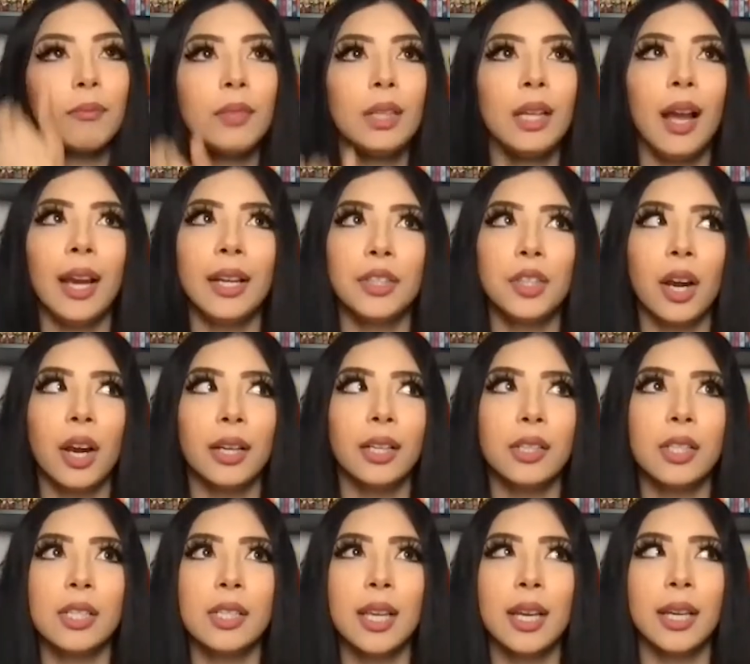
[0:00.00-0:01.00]
I try to
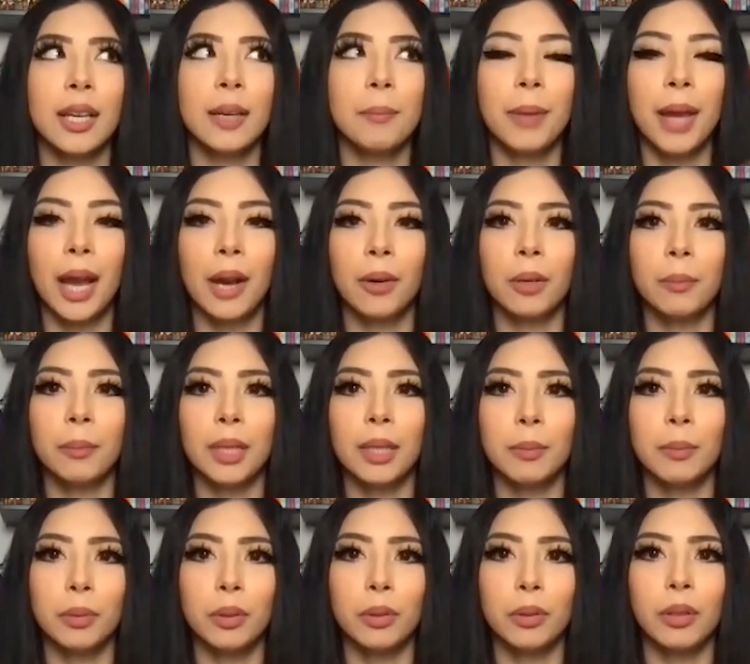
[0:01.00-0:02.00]
just like empower
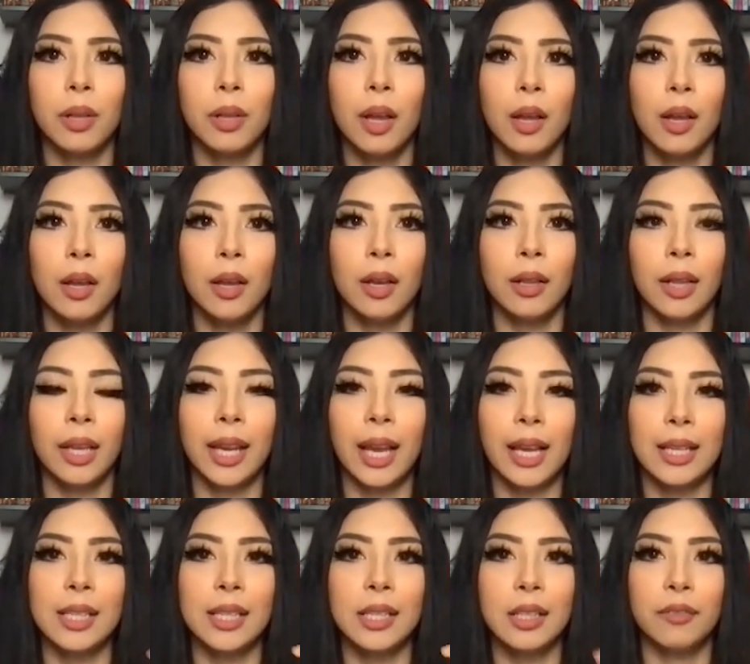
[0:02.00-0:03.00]
people like
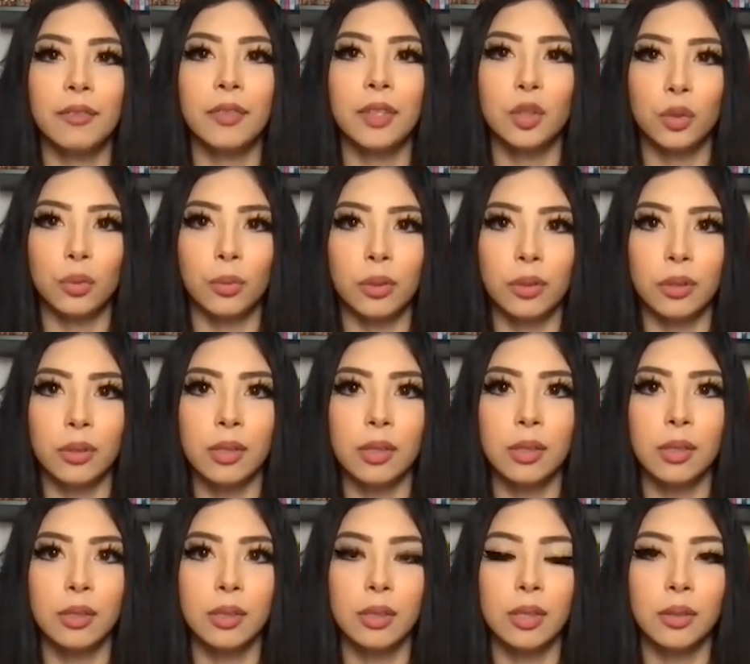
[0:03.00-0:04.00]
as
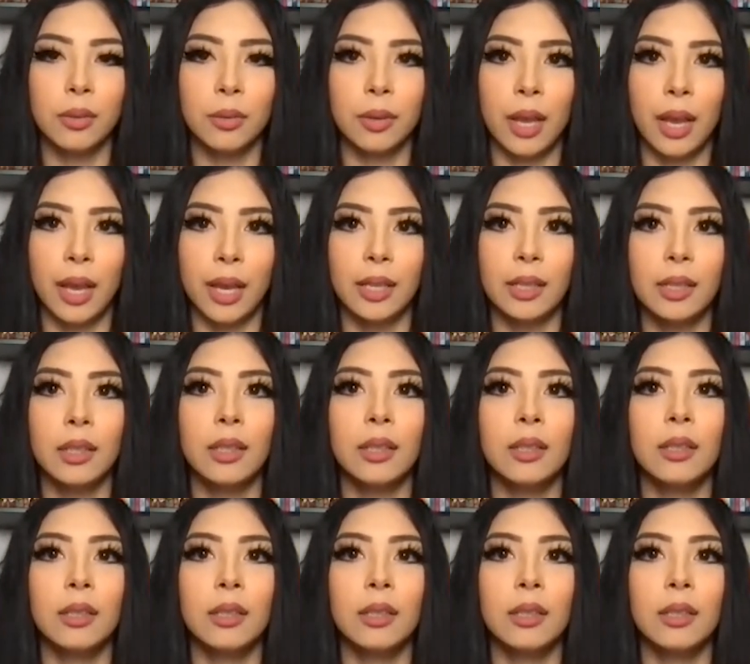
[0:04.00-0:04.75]
individuals to like